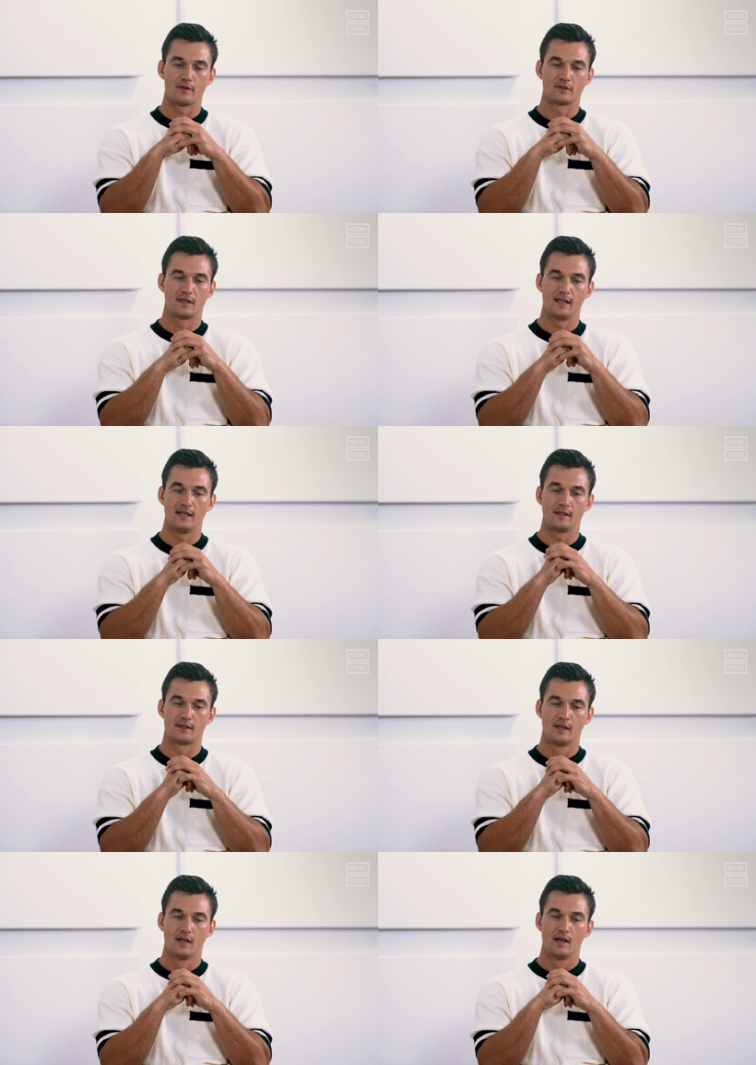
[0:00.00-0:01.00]
those
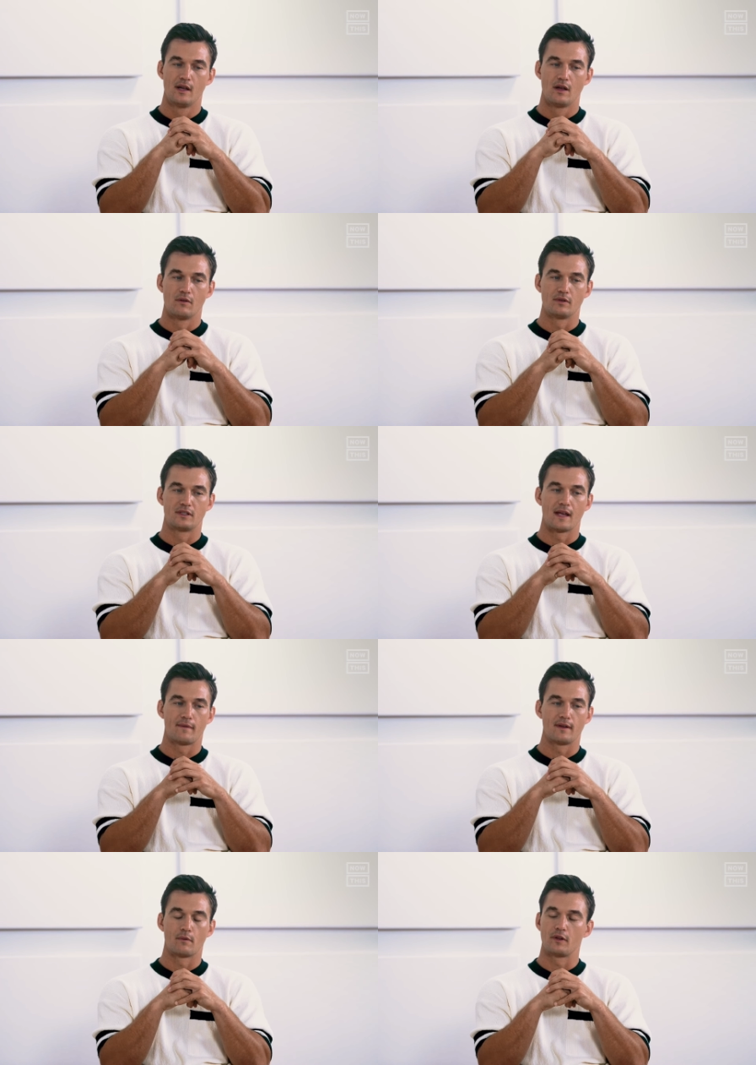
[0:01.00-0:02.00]
keys was
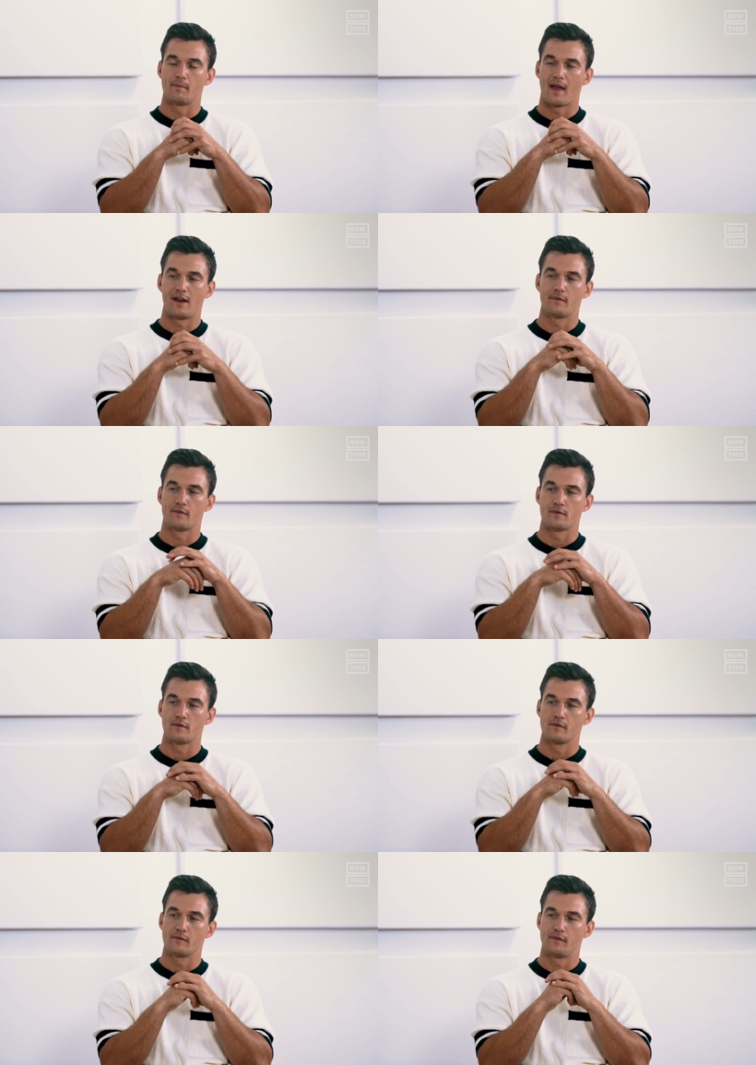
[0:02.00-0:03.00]
definitely a really
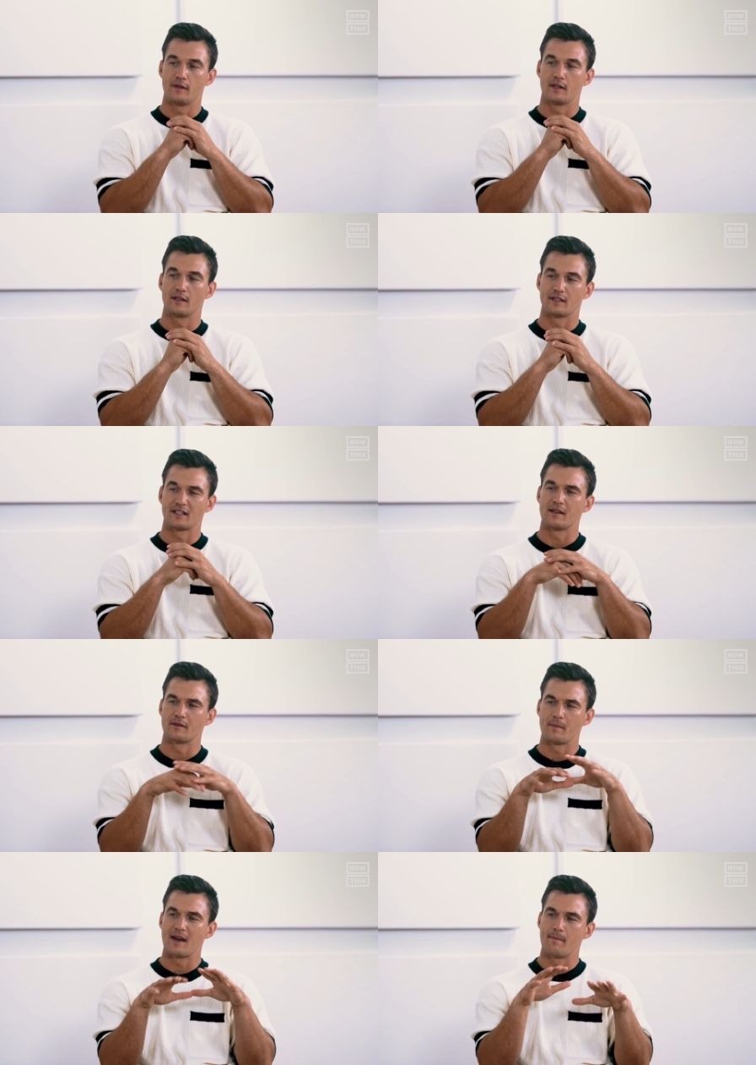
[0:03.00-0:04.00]
painful feeling. It's like
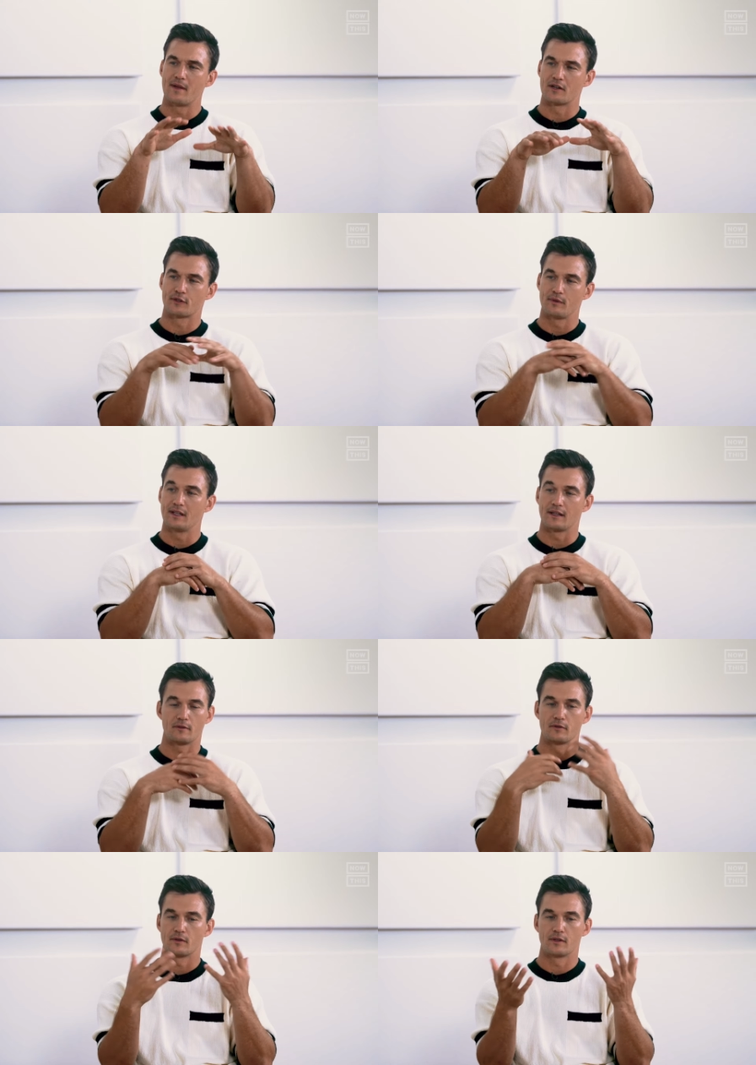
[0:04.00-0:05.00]
it made it bittersweet. It
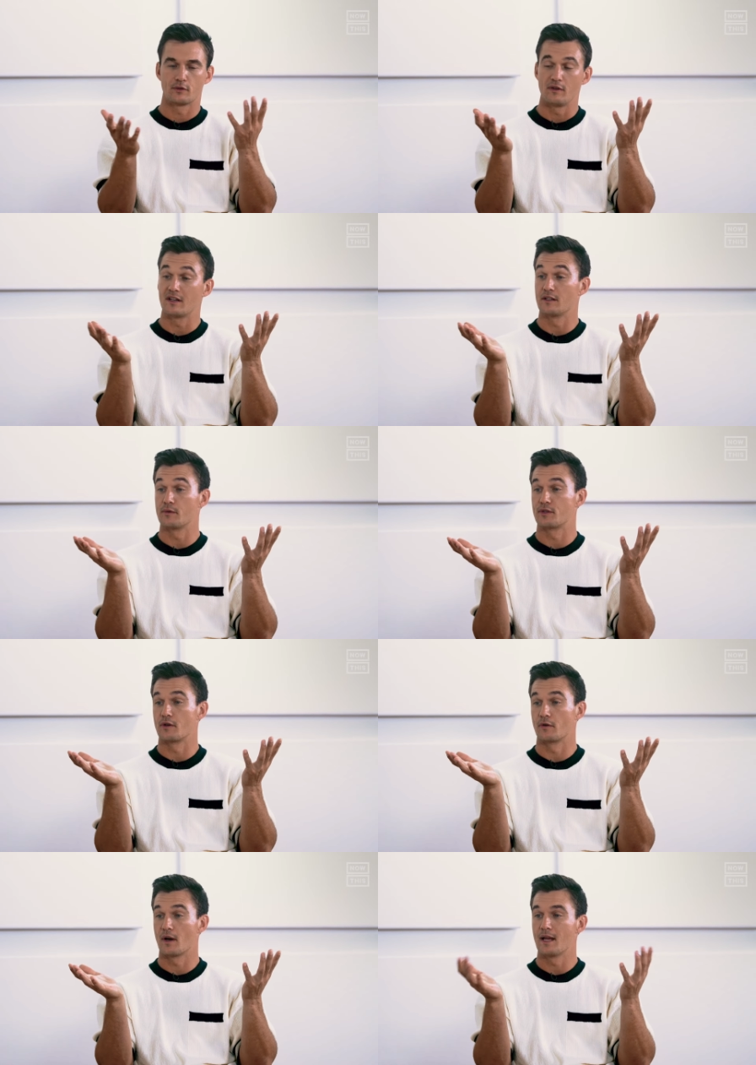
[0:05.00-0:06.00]
was sweet because it was
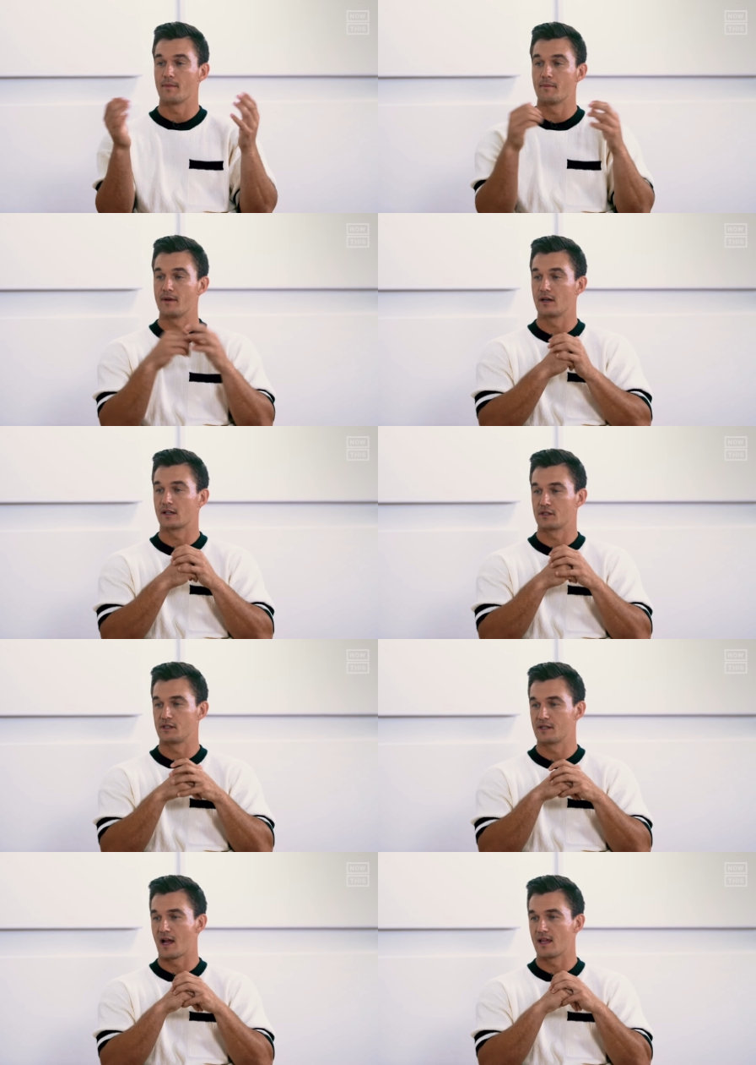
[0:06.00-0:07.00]
so great, but bitter because
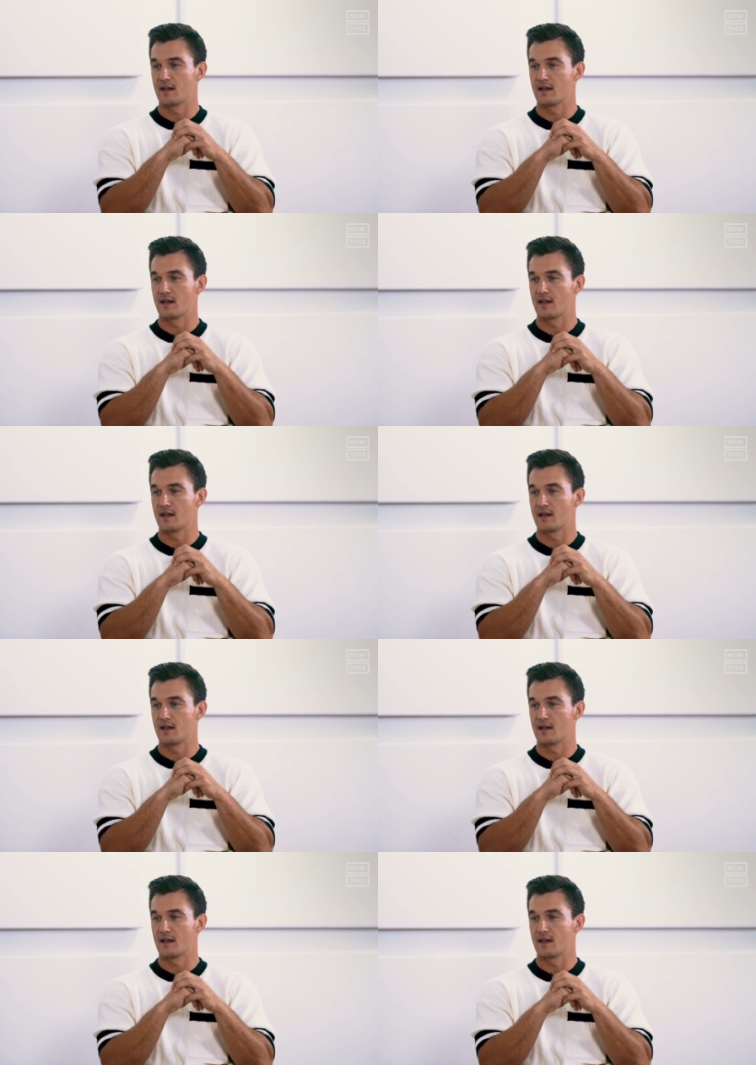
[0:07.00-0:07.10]
she's not